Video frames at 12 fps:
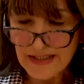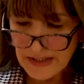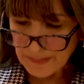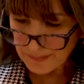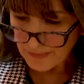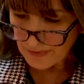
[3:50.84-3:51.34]

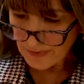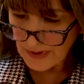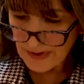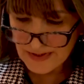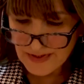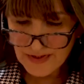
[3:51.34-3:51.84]
deeper
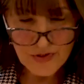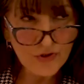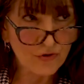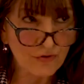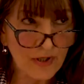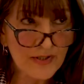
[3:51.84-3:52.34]

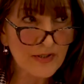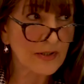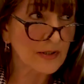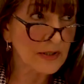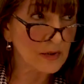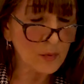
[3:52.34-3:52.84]
distrust
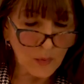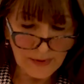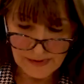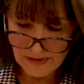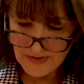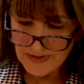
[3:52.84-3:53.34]
and ill
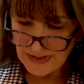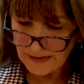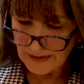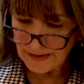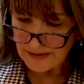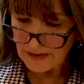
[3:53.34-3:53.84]
will
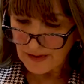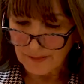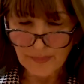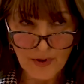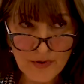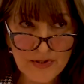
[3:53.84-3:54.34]
settle in on
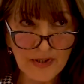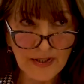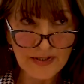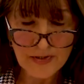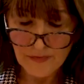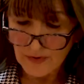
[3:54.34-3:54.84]
both
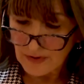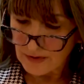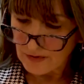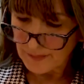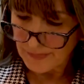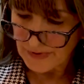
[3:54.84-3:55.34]
sides of the
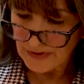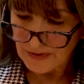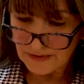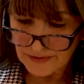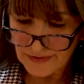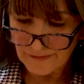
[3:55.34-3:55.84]
current
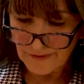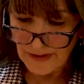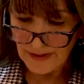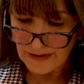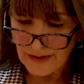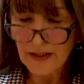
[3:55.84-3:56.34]
political
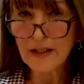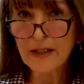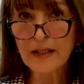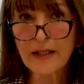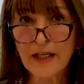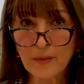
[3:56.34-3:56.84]
divide,
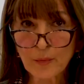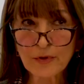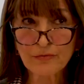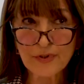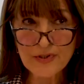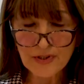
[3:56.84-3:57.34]
and we
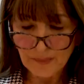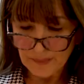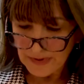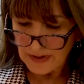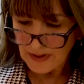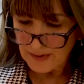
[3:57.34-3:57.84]
risk it
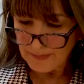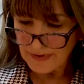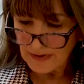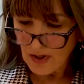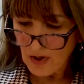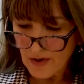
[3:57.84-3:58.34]

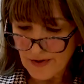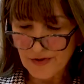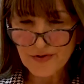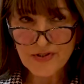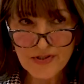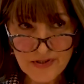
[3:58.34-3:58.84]
becoming harder
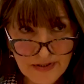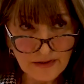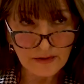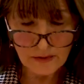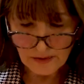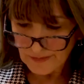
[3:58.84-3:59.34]

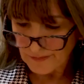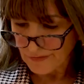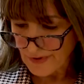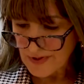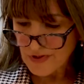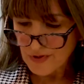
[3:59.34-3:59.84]
still
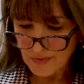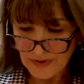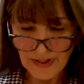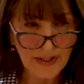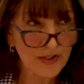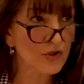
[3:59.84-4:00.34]
for us to
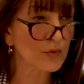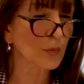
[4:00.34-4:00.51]
engage